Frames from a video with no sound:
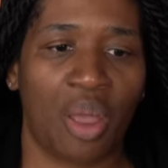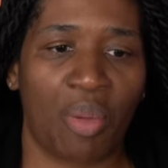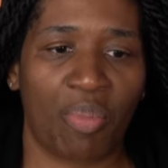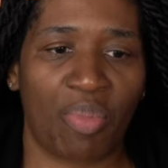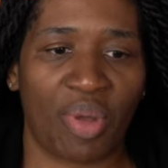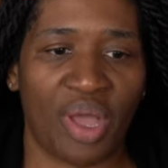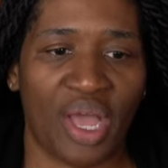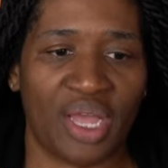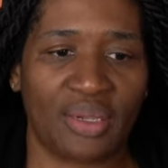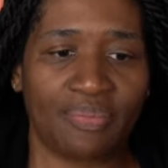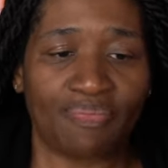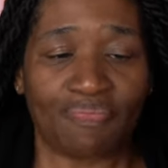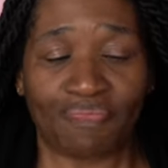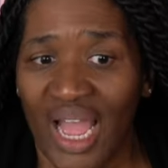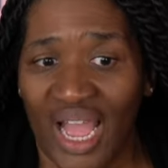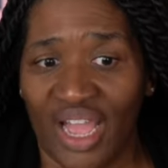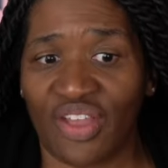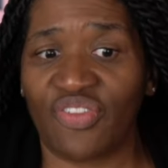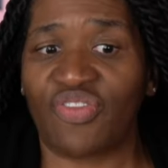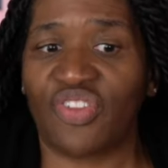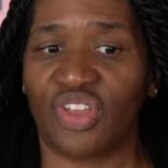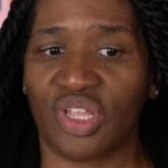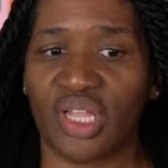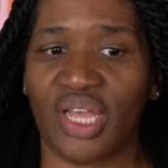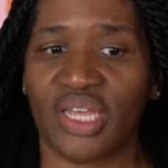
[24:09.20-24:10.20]
but I
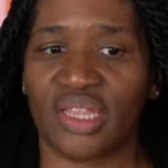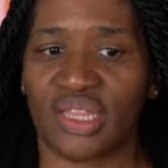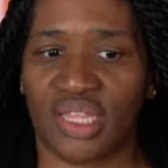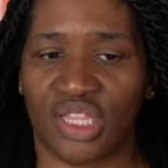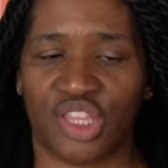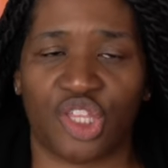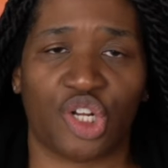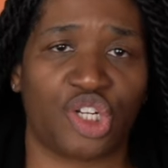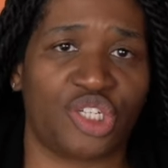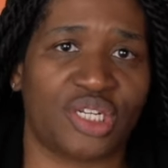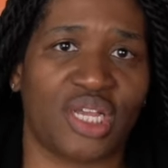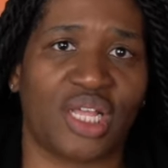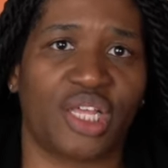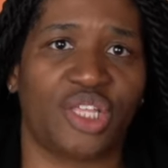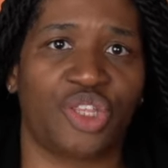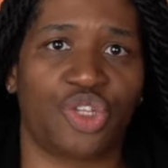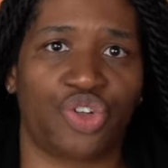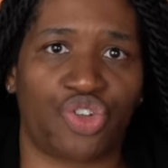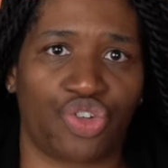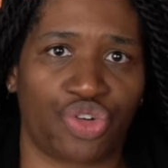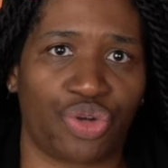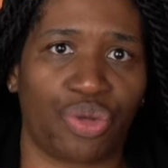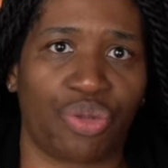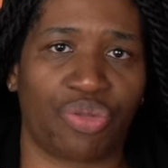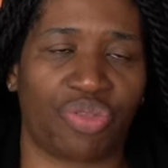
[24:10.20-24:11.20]
feel like that they're telling the
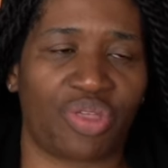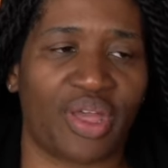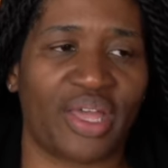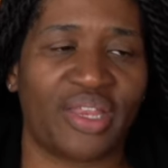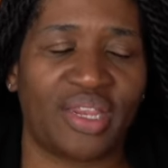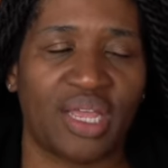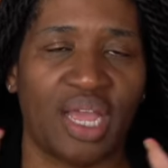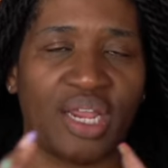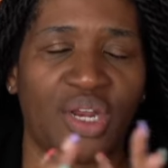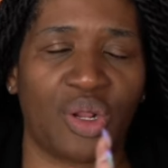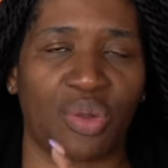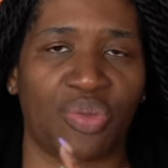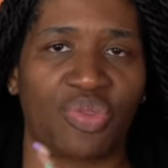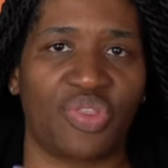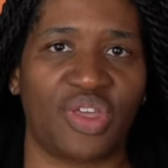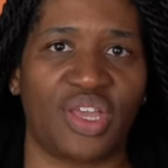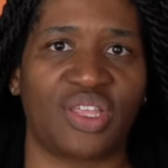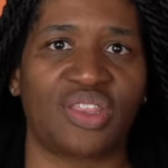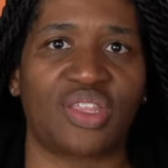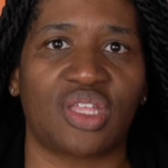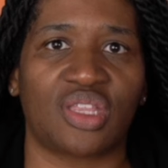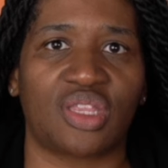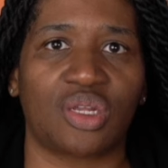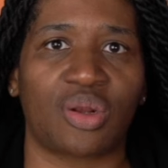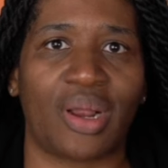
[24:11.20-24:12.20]
truth. I, I don't
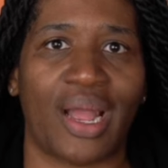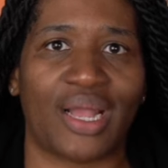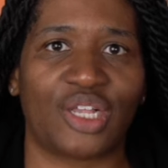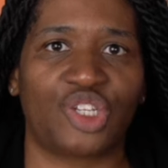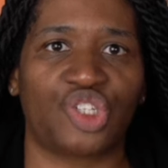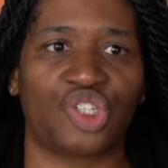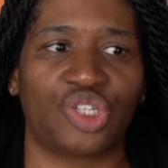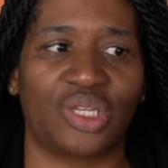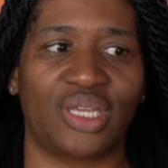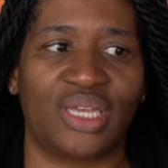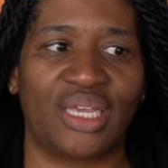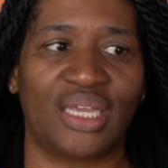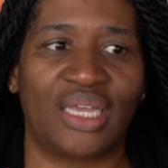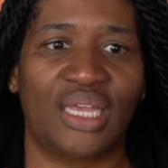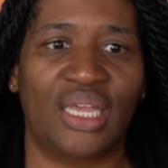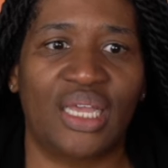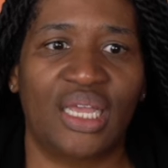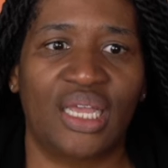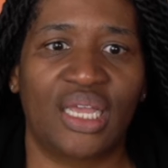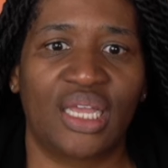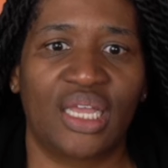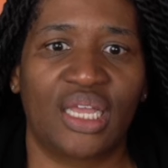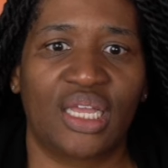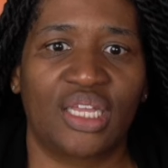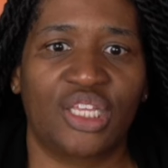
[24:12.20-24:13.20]
think that they're actually
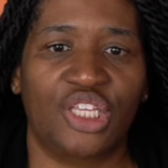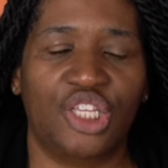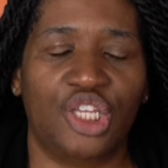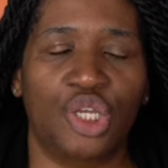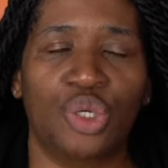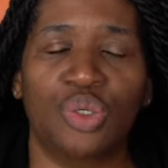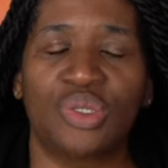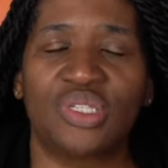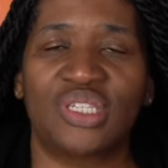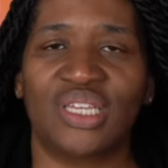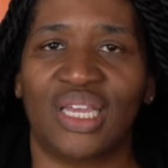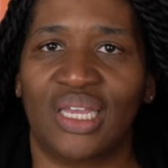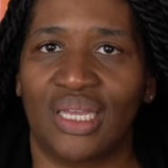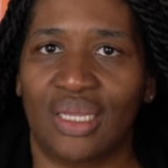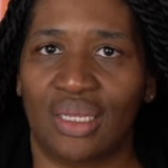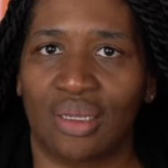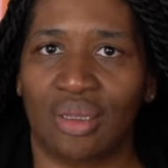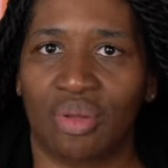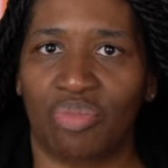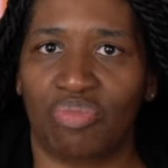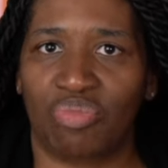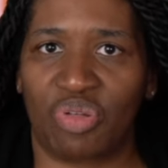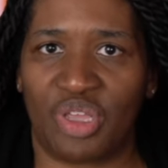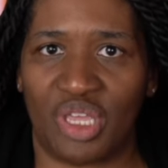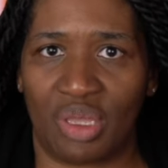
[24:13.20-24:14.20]
using
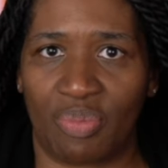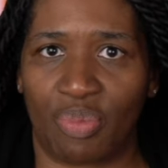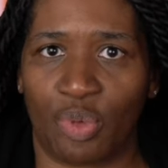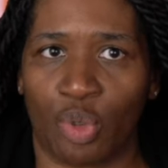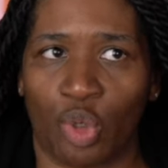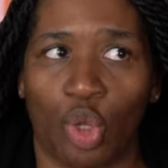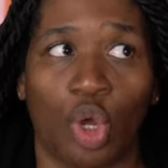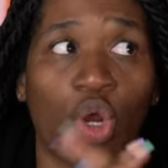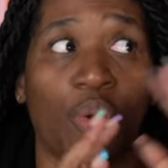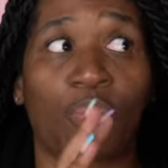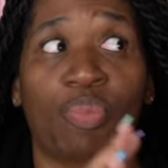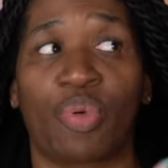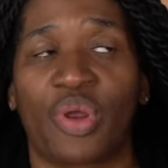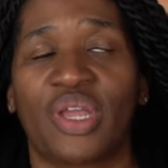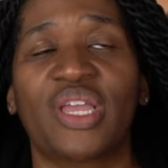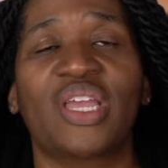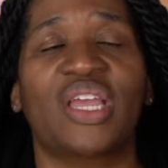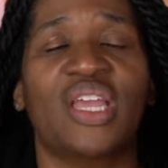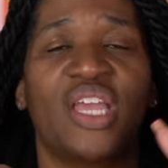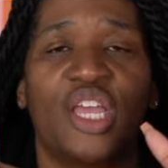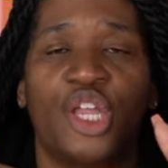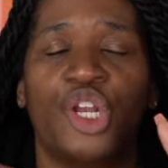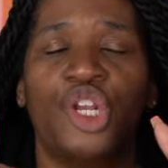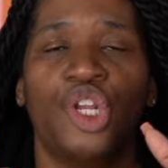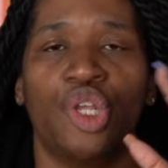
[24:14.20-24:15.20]
people or
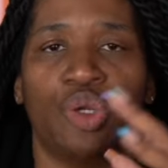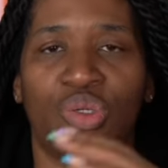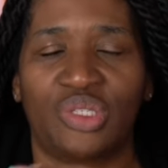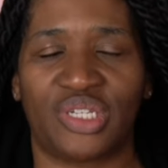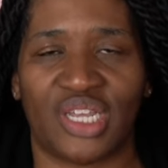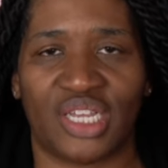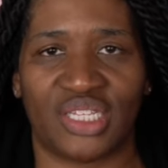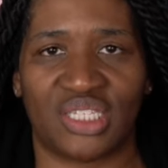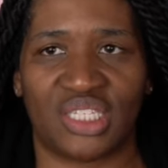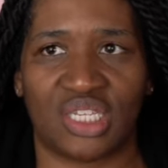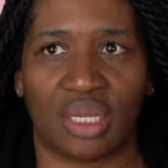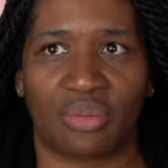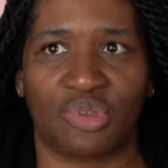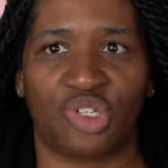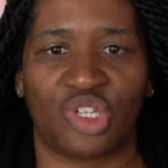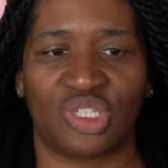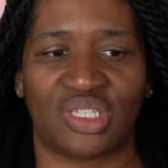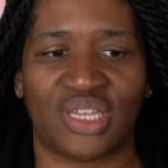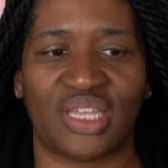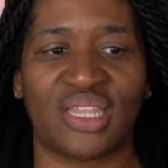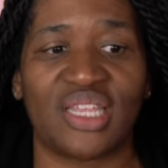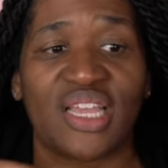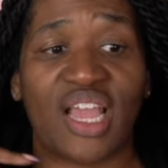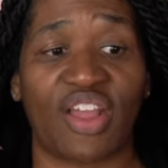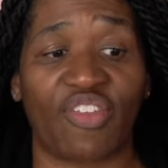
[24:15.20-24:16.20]
bringing in new test subjects.
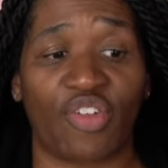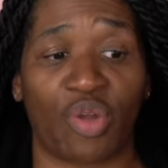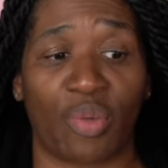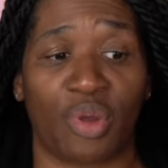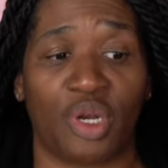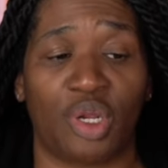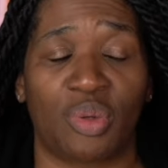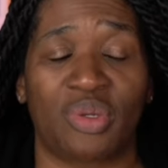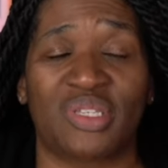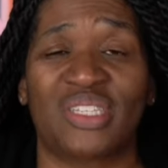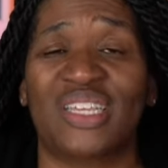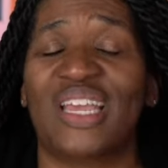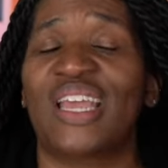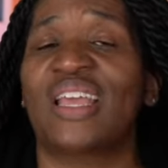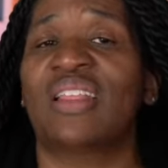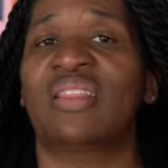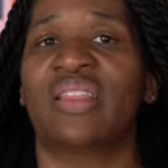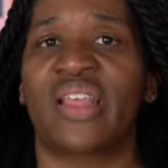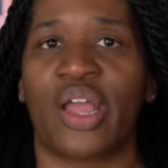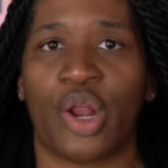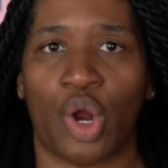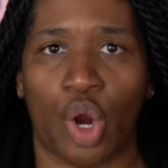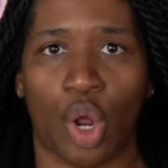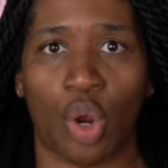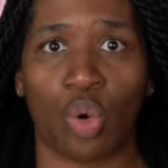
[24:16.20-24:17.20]
I think everyone who was in
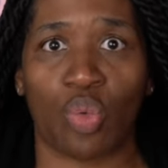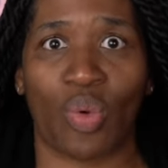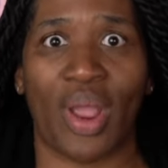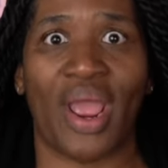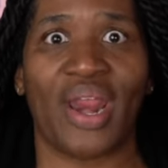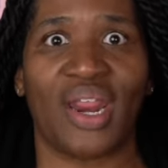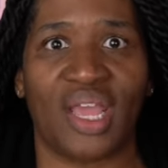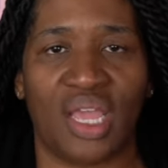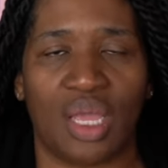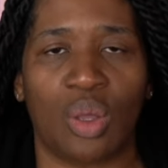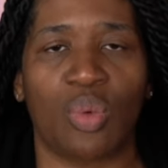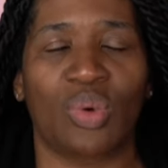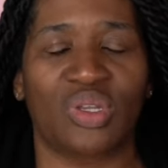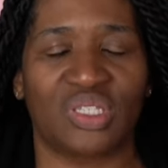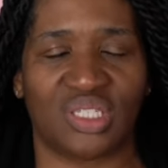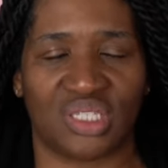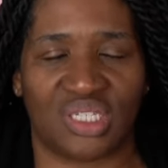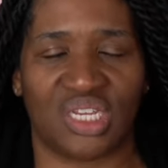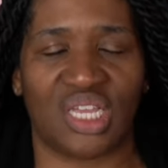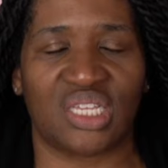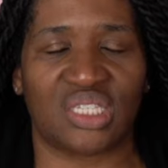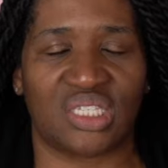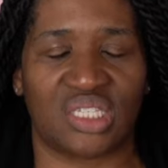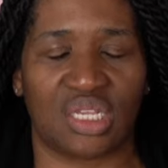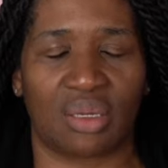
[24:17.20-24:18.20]
there already was a
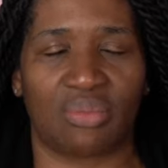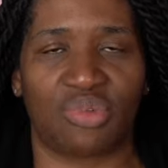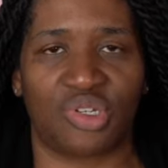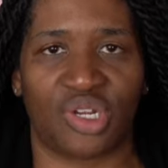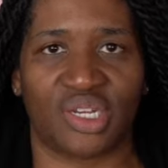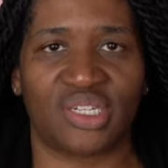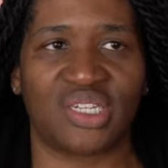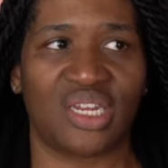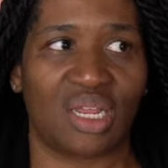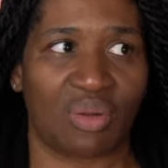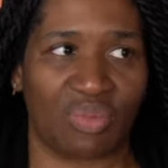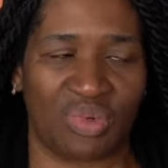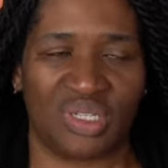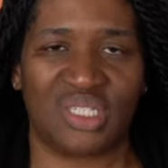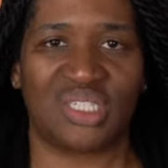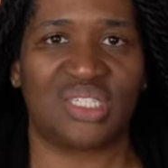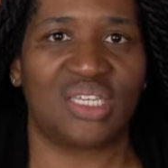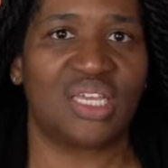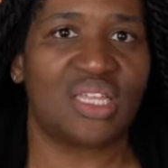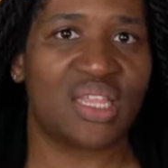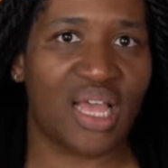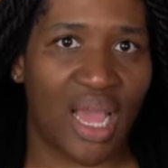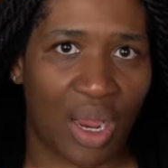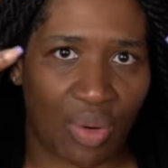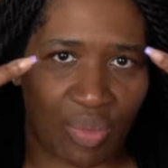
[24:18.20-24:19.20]
test subject, and we
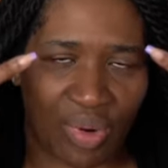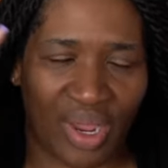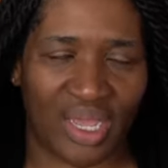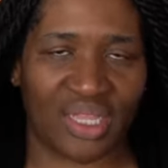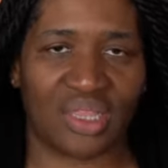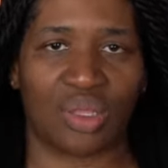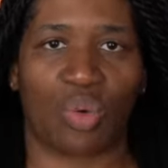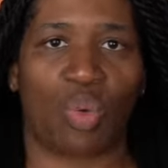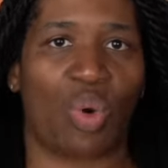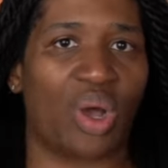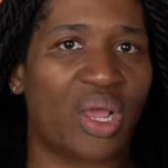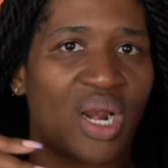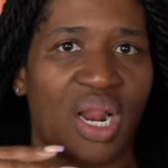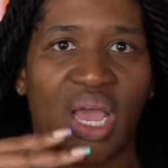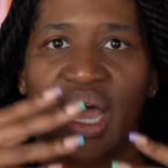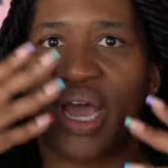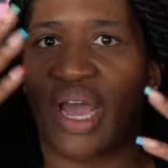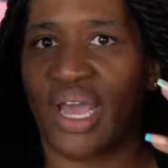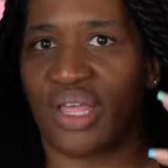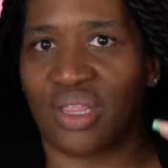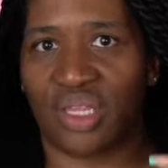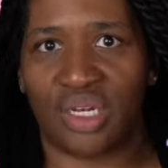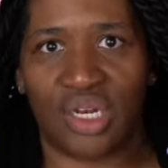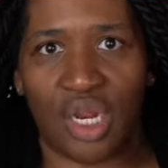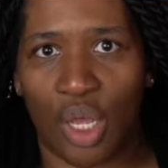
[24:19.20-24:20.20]
see that, right? The one
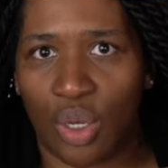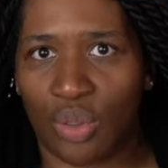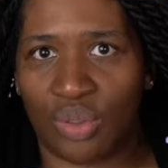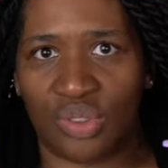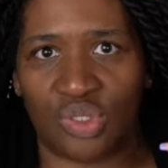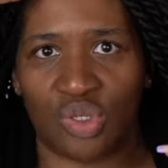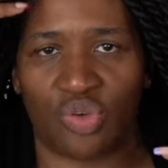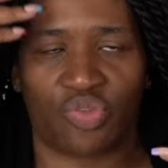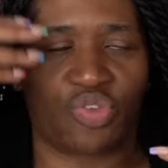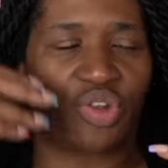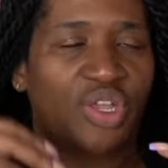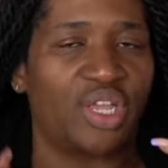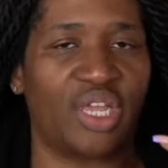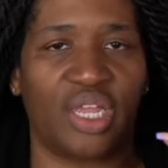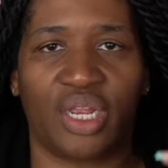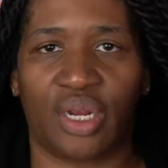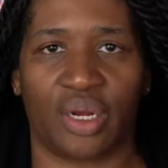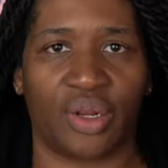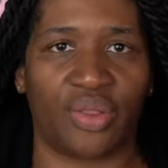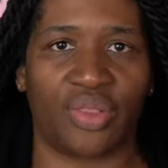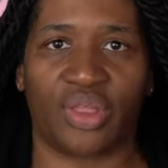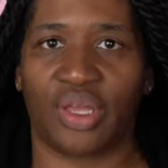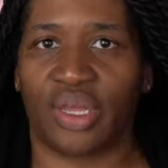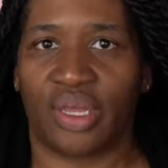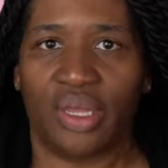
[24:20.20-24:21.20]
eye, the nose over
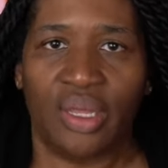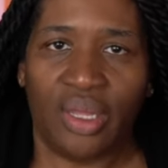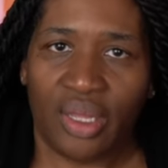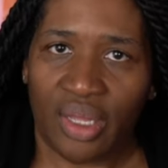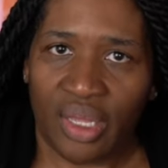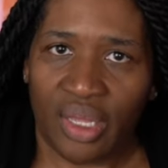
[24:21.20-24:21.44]
here, the